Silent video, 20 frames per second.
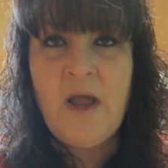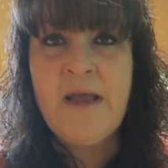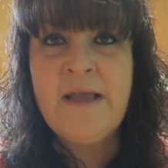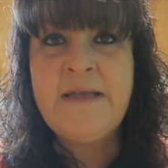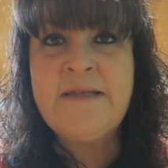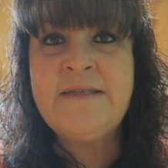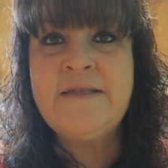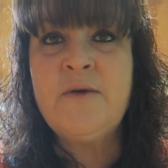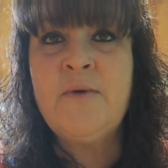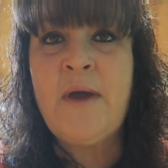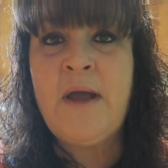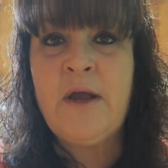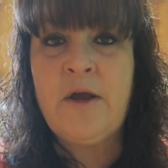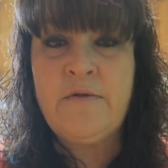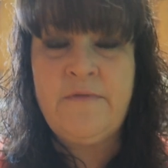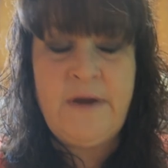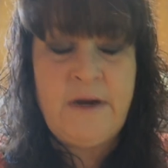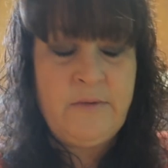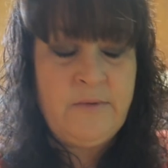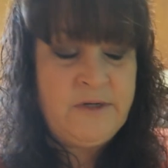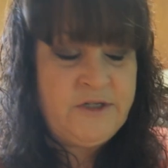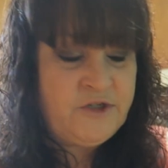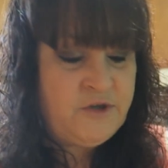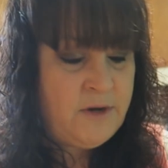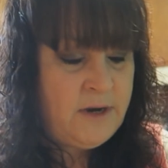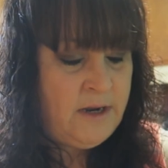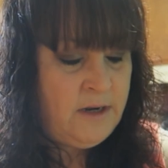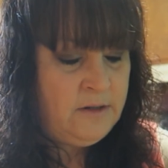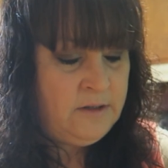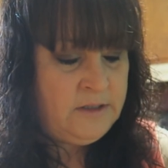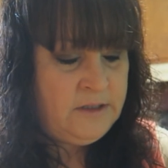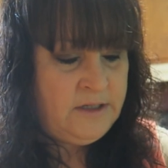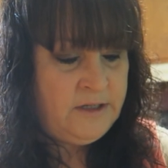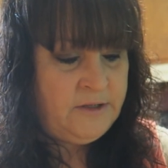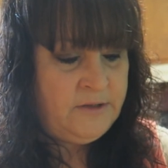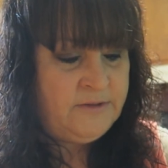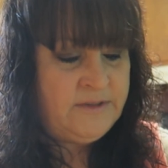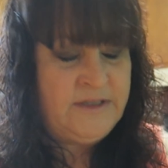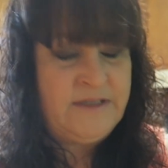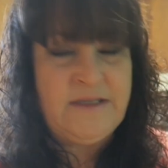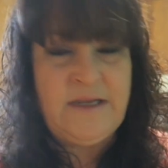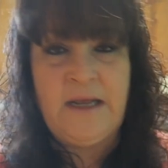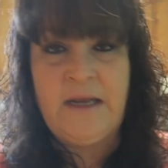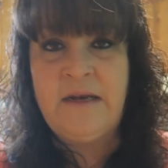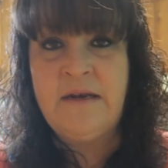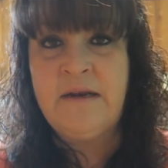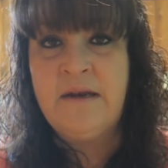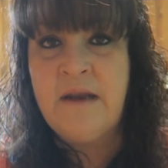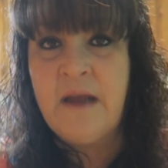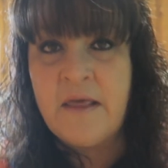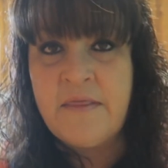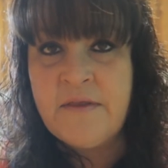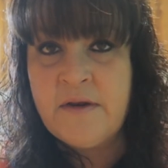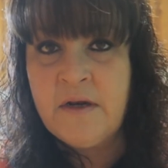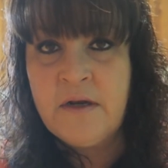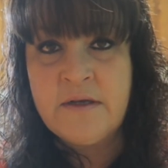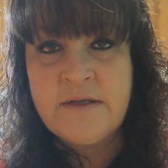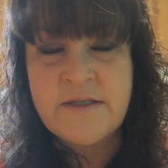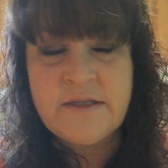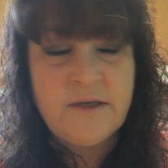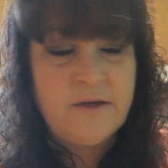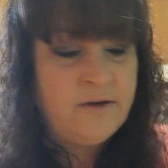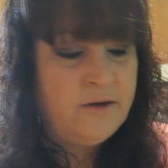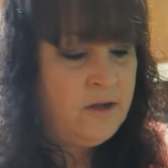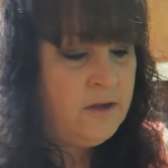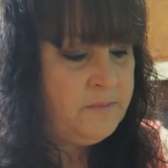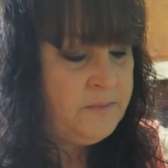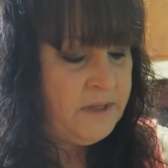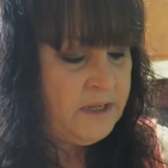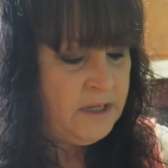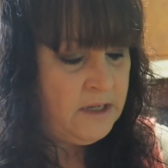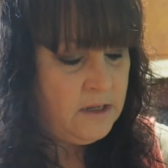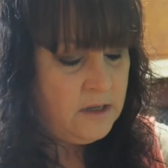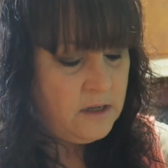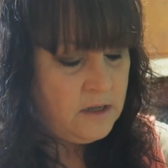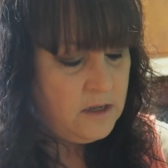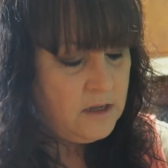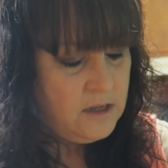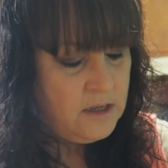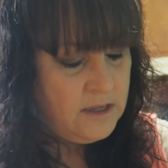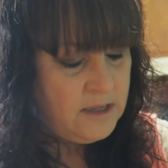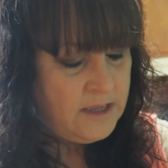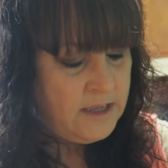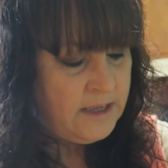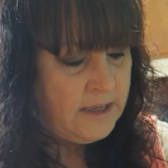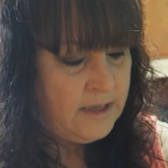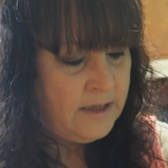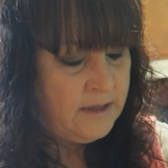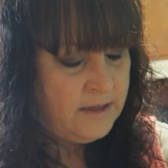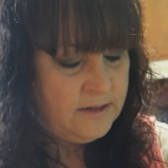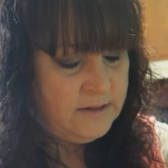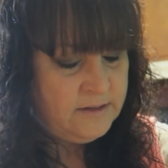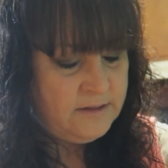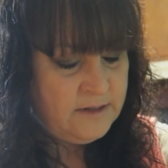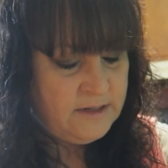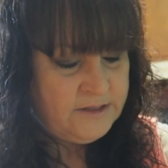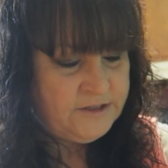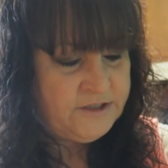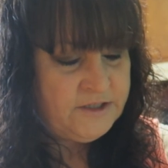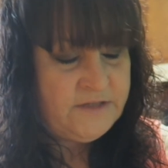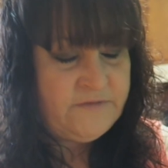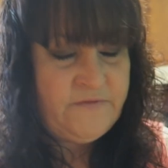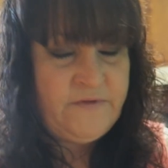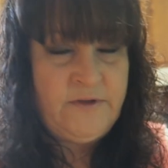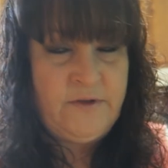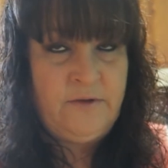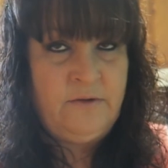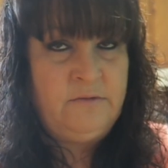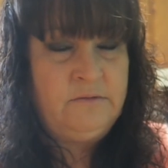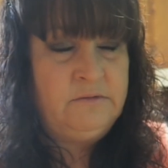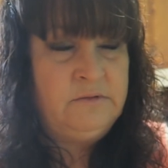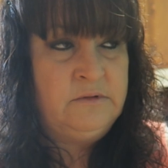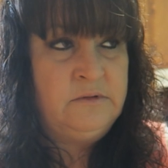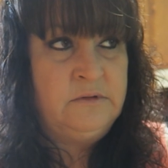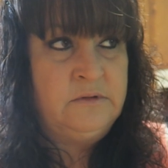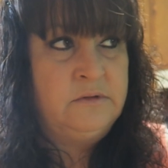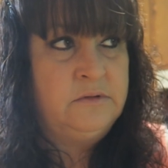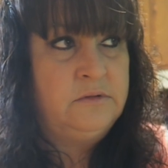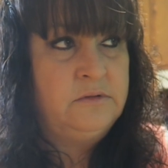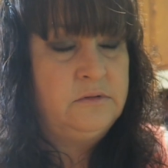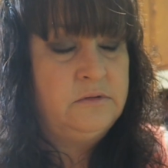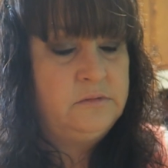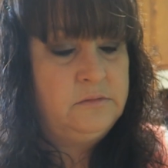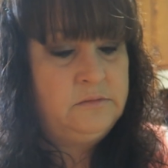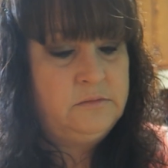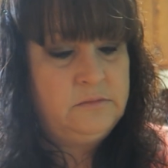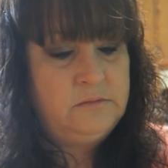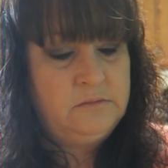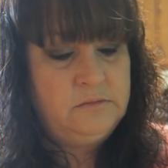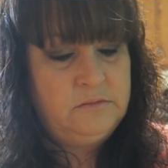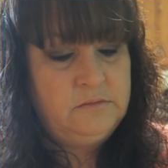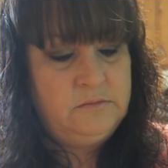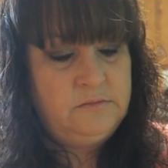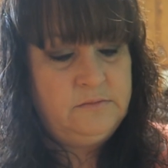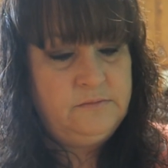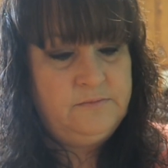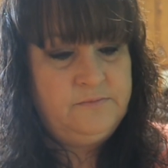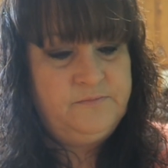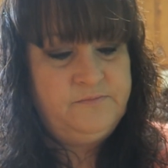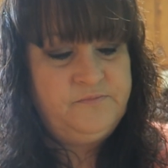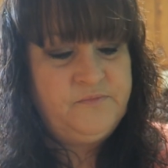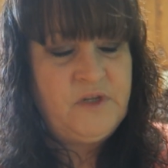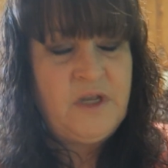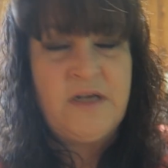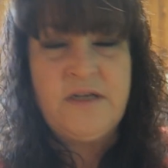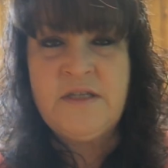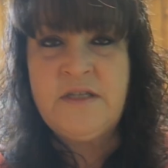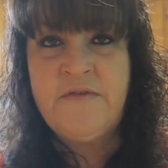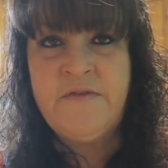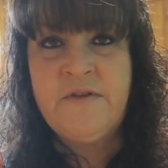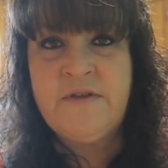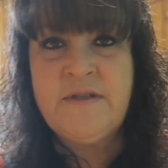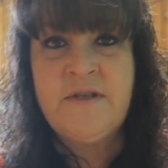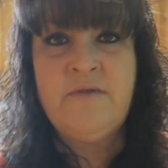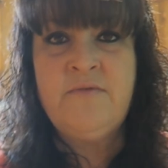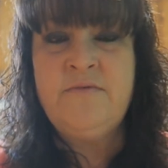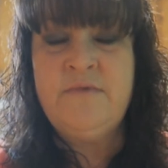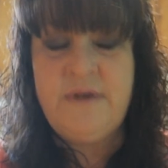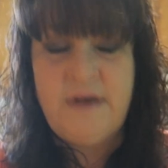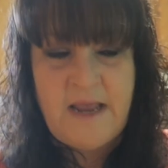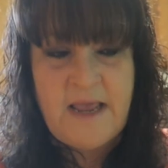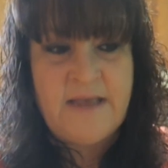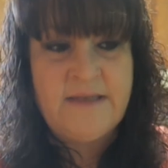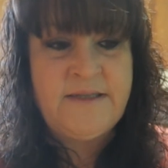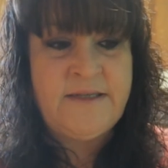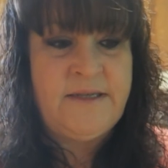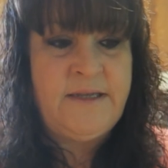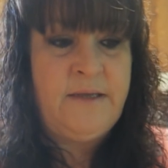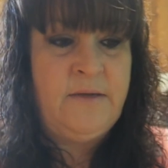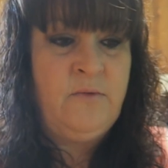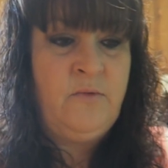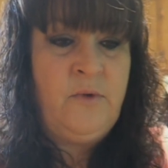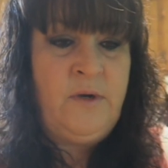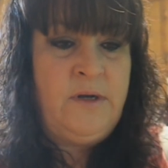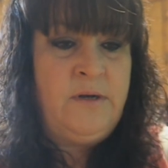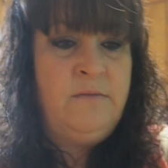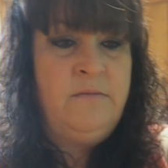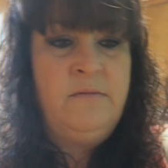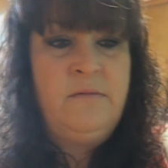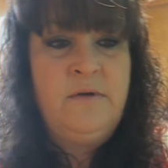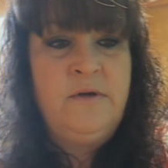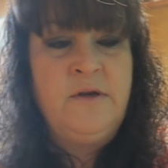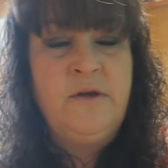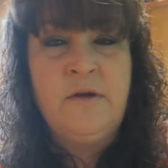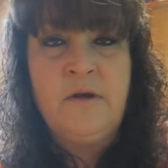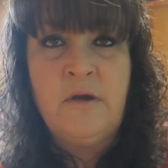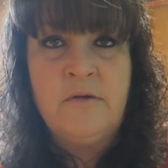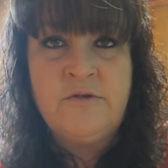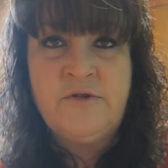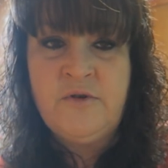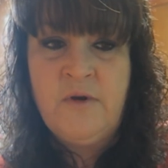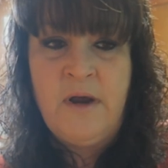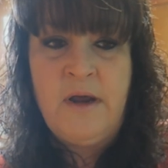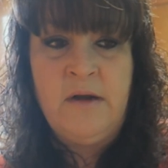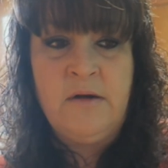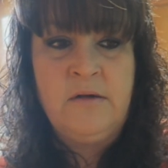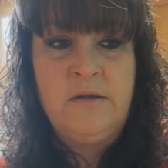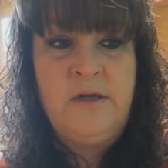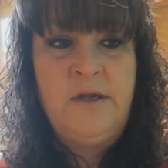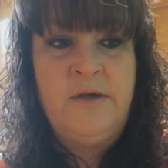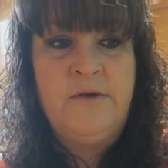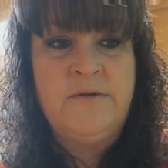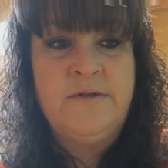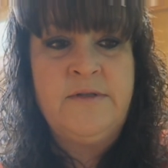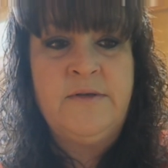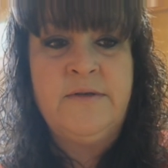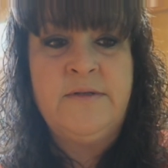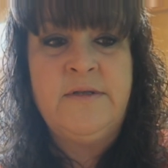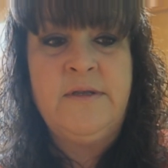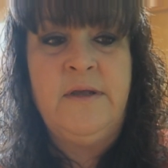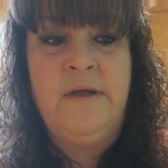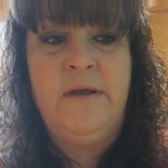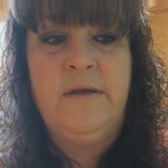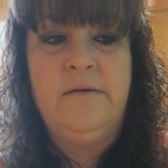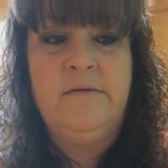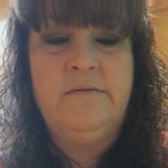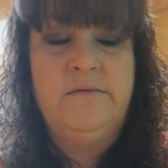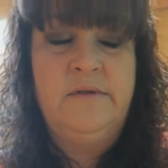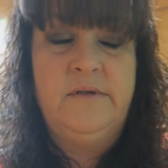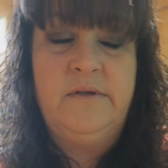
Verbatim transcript: I get so aggravated when I try on clothes. It's like nothing looks good on me. And I just feel, ugh, I just feel so nasty when you go try on clothes. So it's like,